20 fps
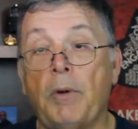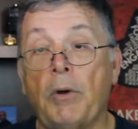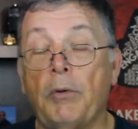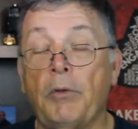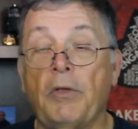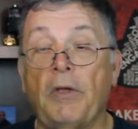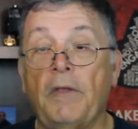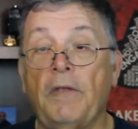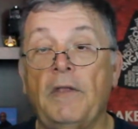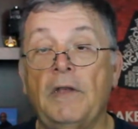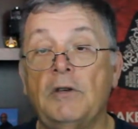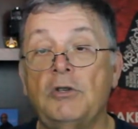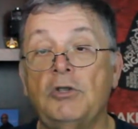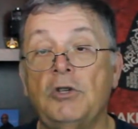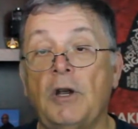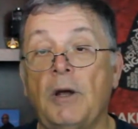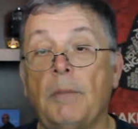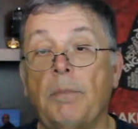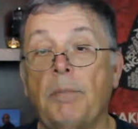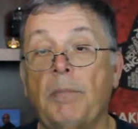both on this
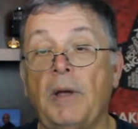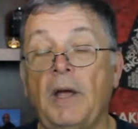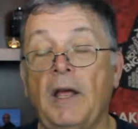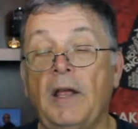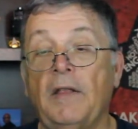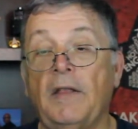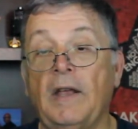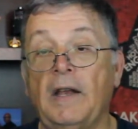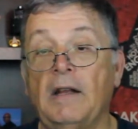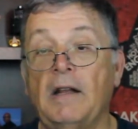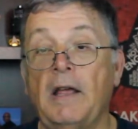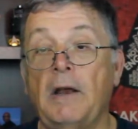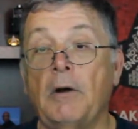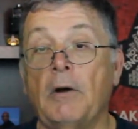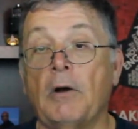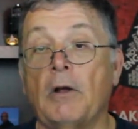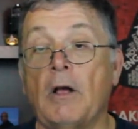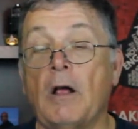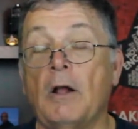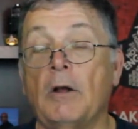ship, and they
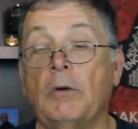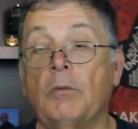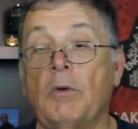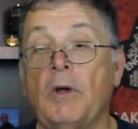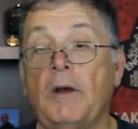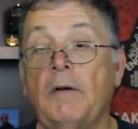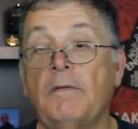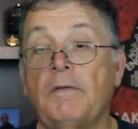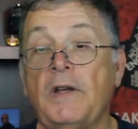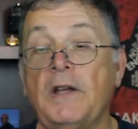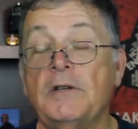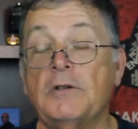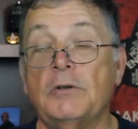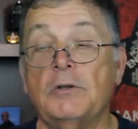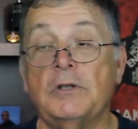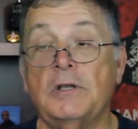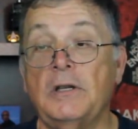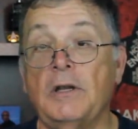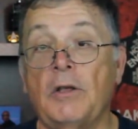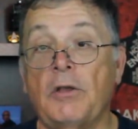later called one
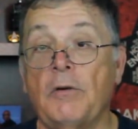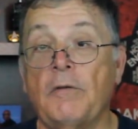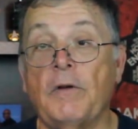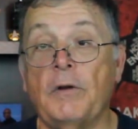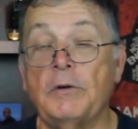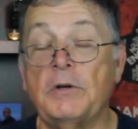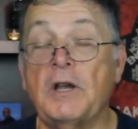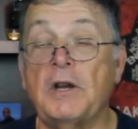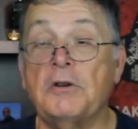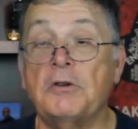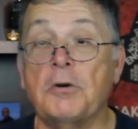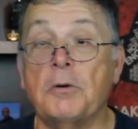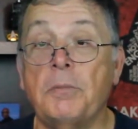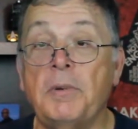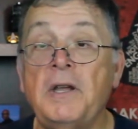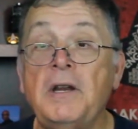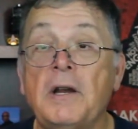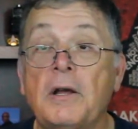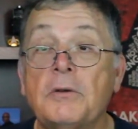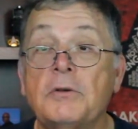phasers and the other photon
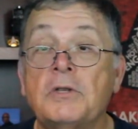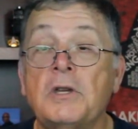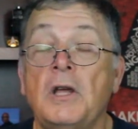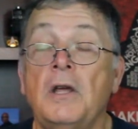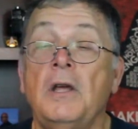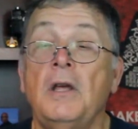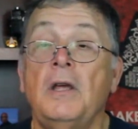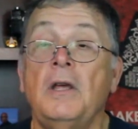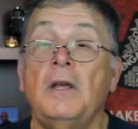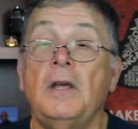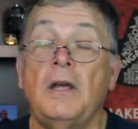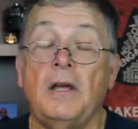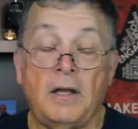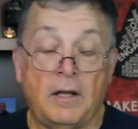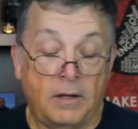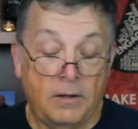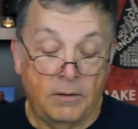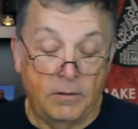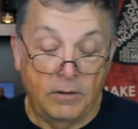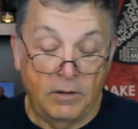torpedoes.
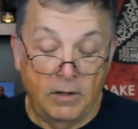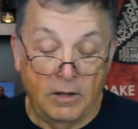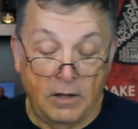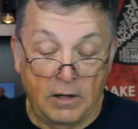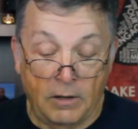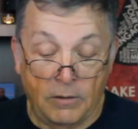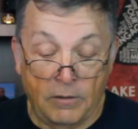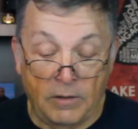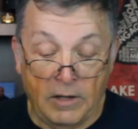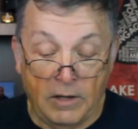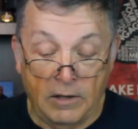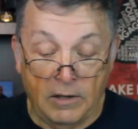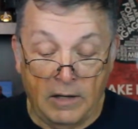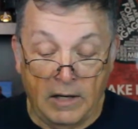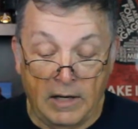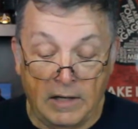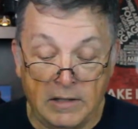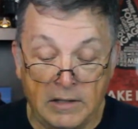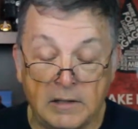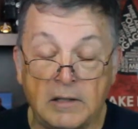You know,
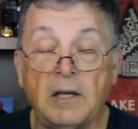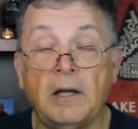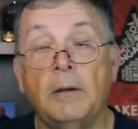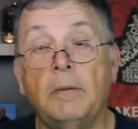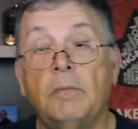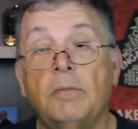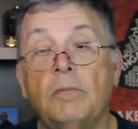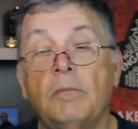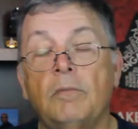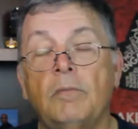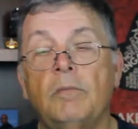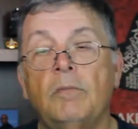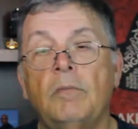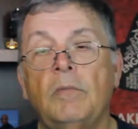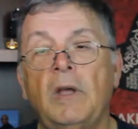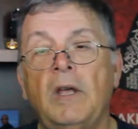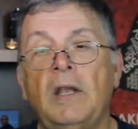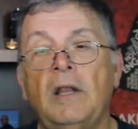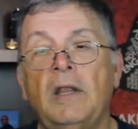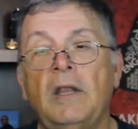that's
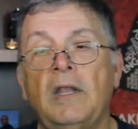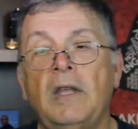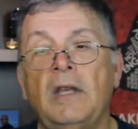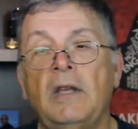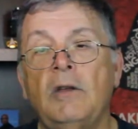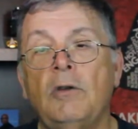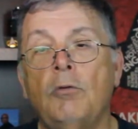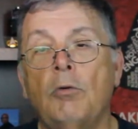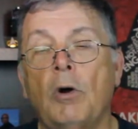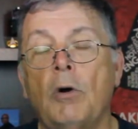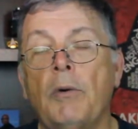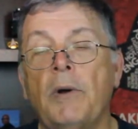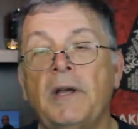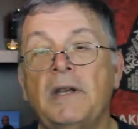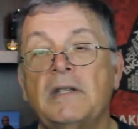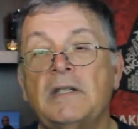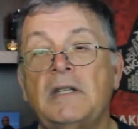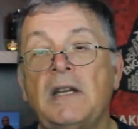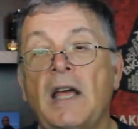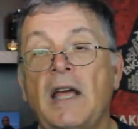in the
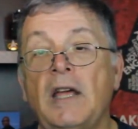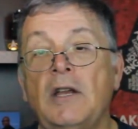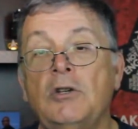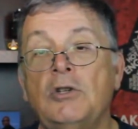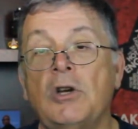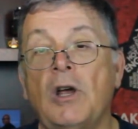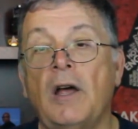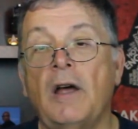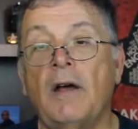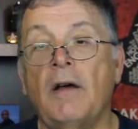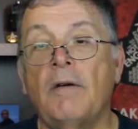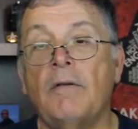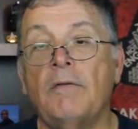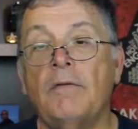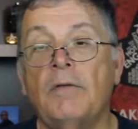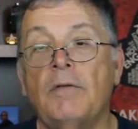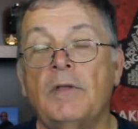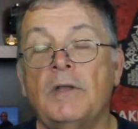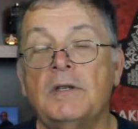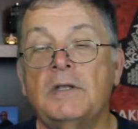growing stage
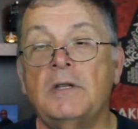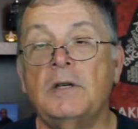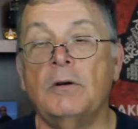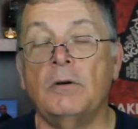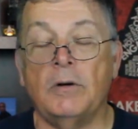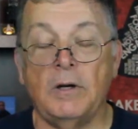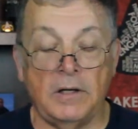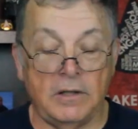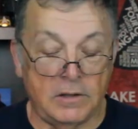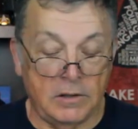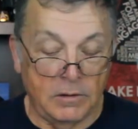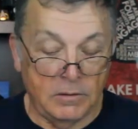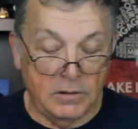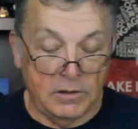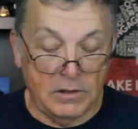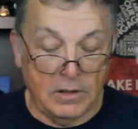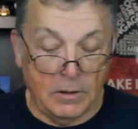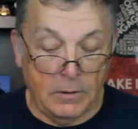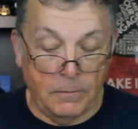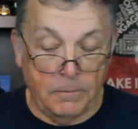of the series.
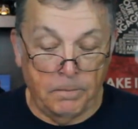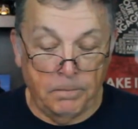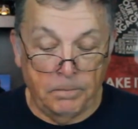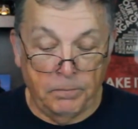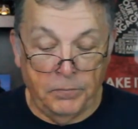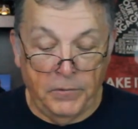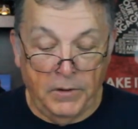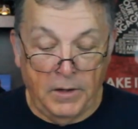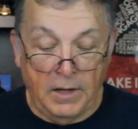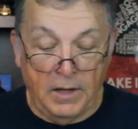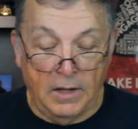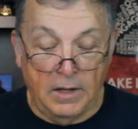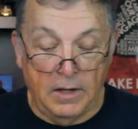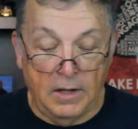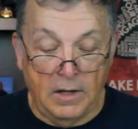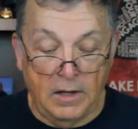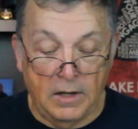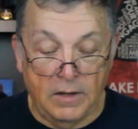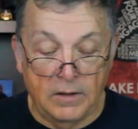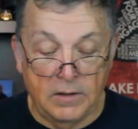So,
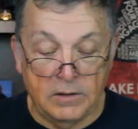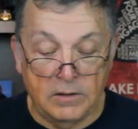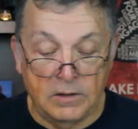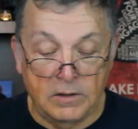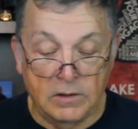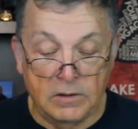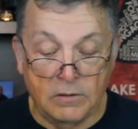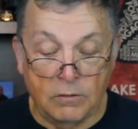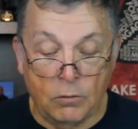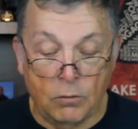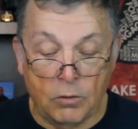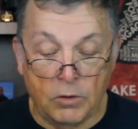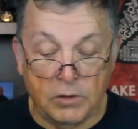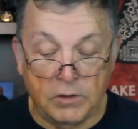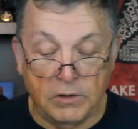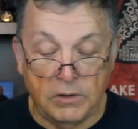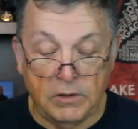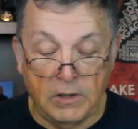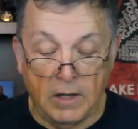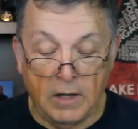and this is, of
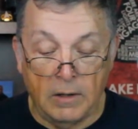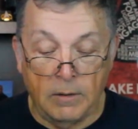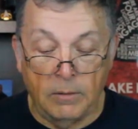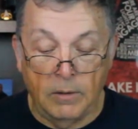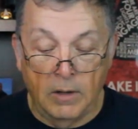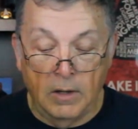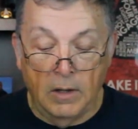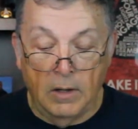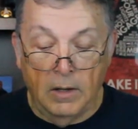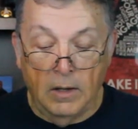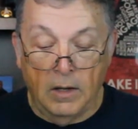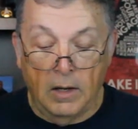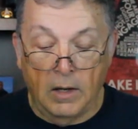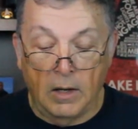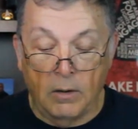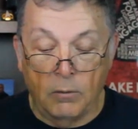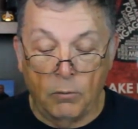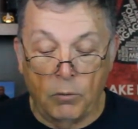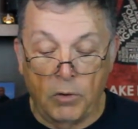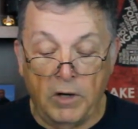course,
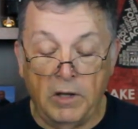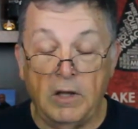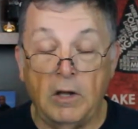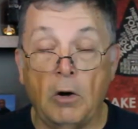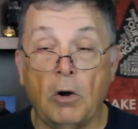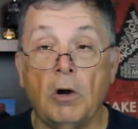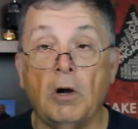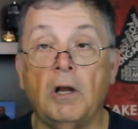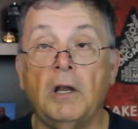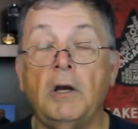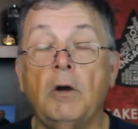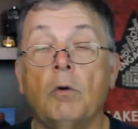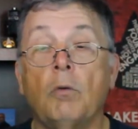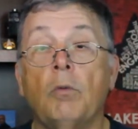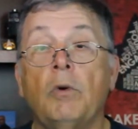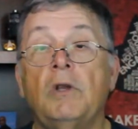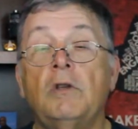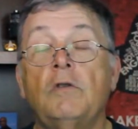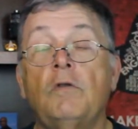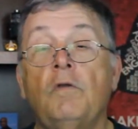one of the earlier
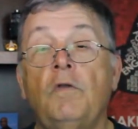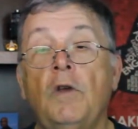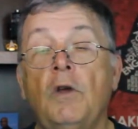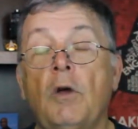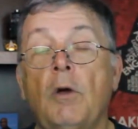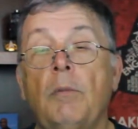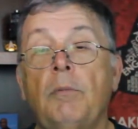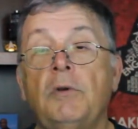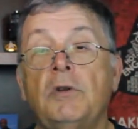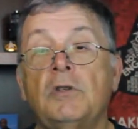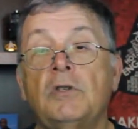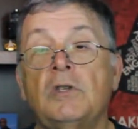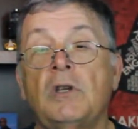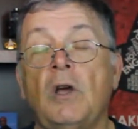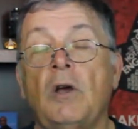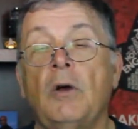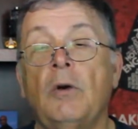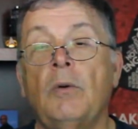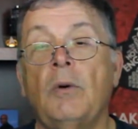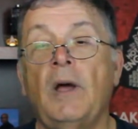ones filmed,
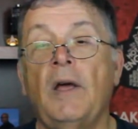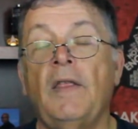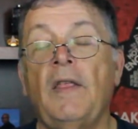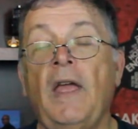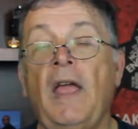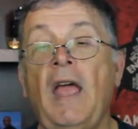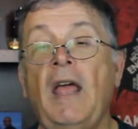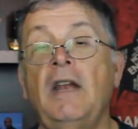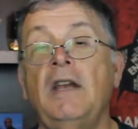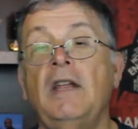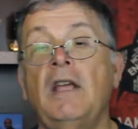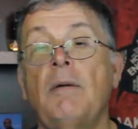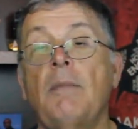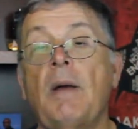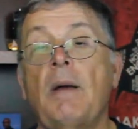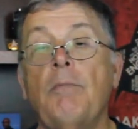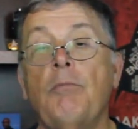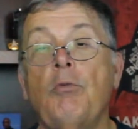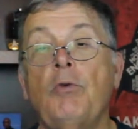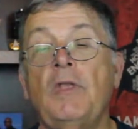so they hadn't come
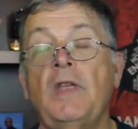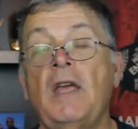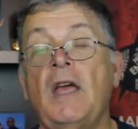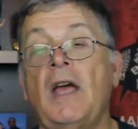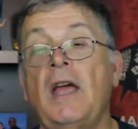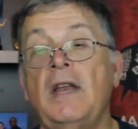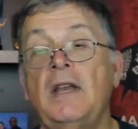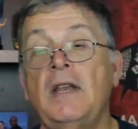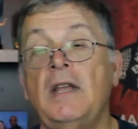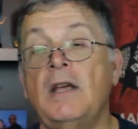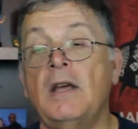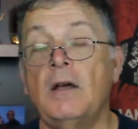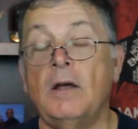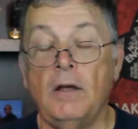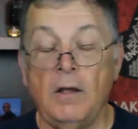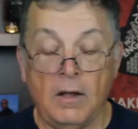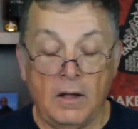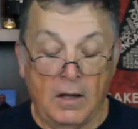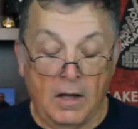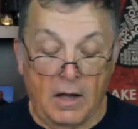up with the idea
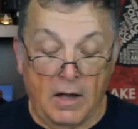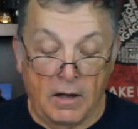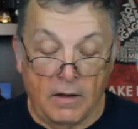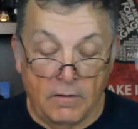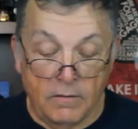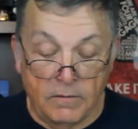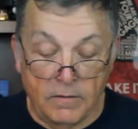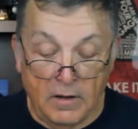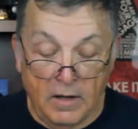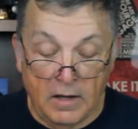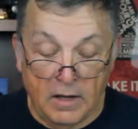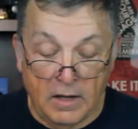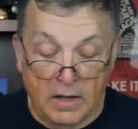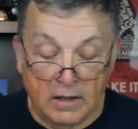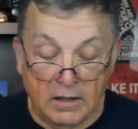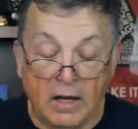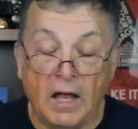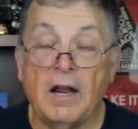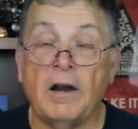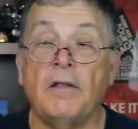of a
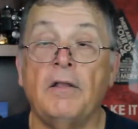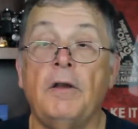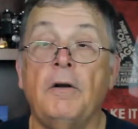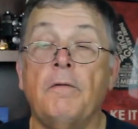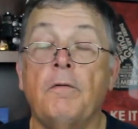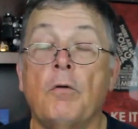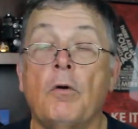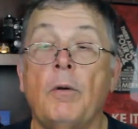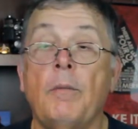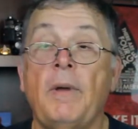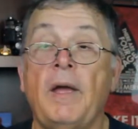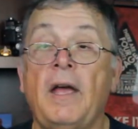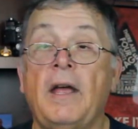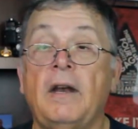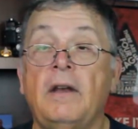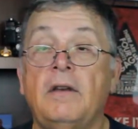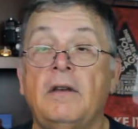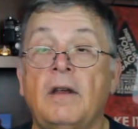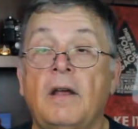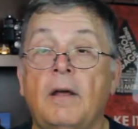lot of their
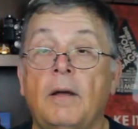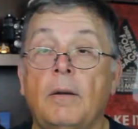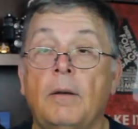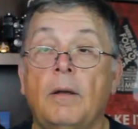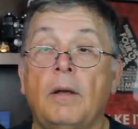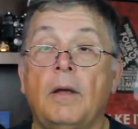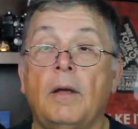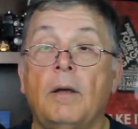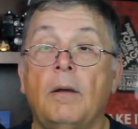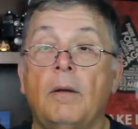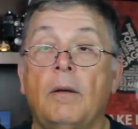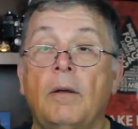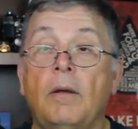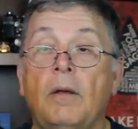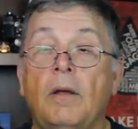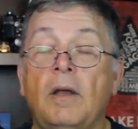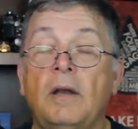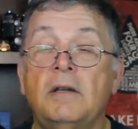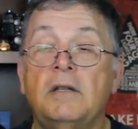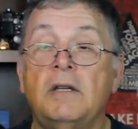format
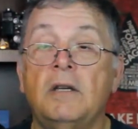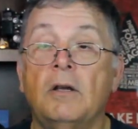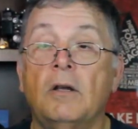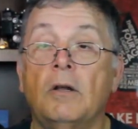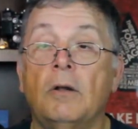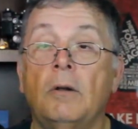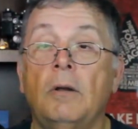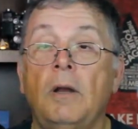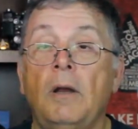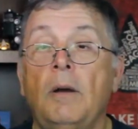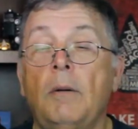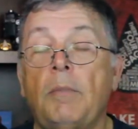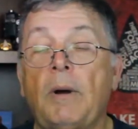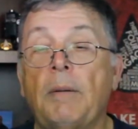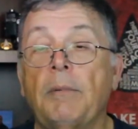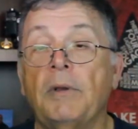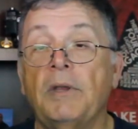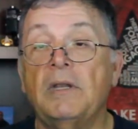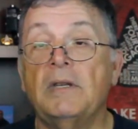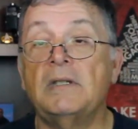until
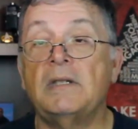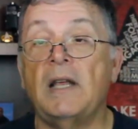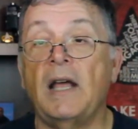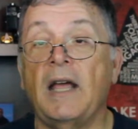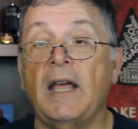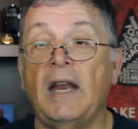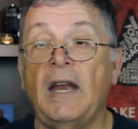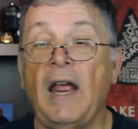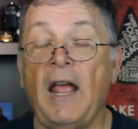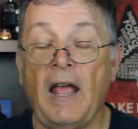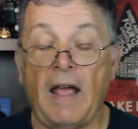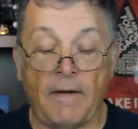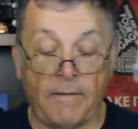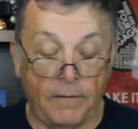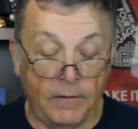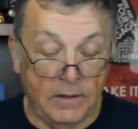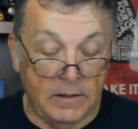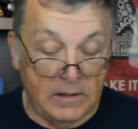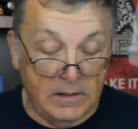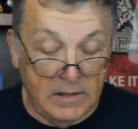probably the second half
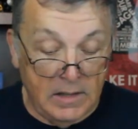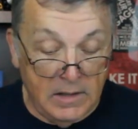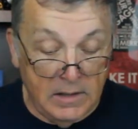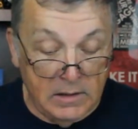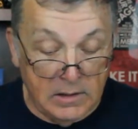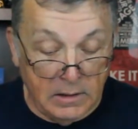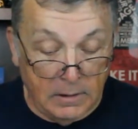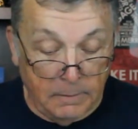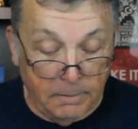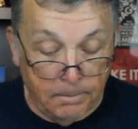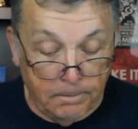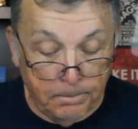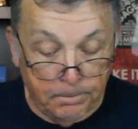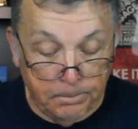of the season.